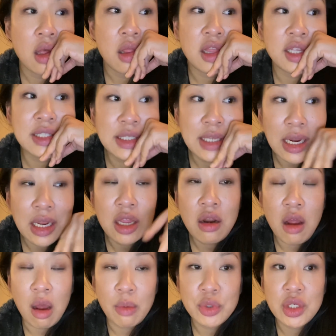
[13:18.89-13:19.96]
The second
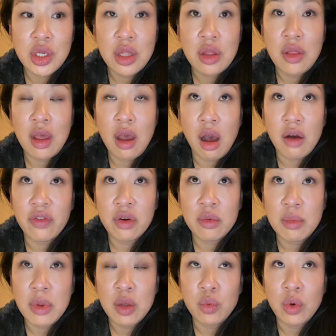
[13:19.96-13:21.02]
option they offered
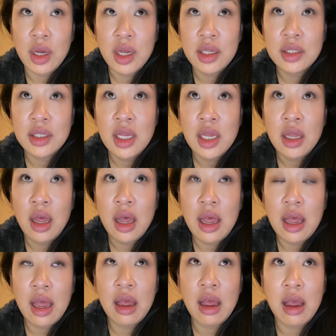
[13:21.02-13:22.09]
me was
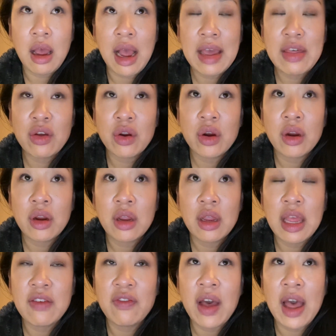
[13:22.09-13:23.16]

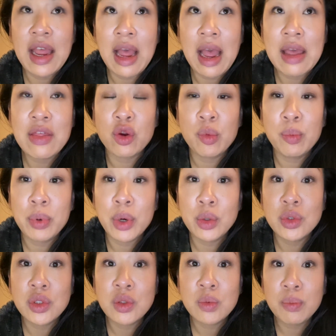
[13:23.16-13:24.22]
if I either
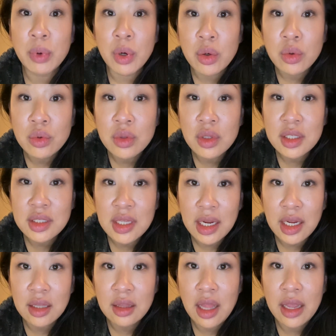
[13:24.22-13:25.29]
postpone the
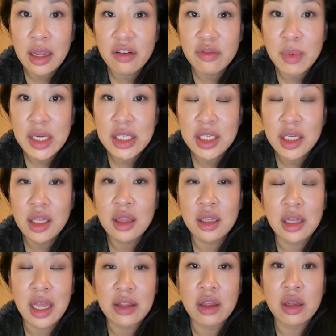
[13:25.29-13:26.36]
second leg of my ticket, the
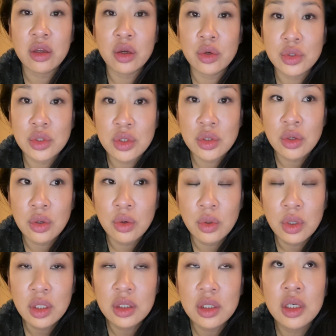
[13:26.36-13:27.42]
leg that goes to New York,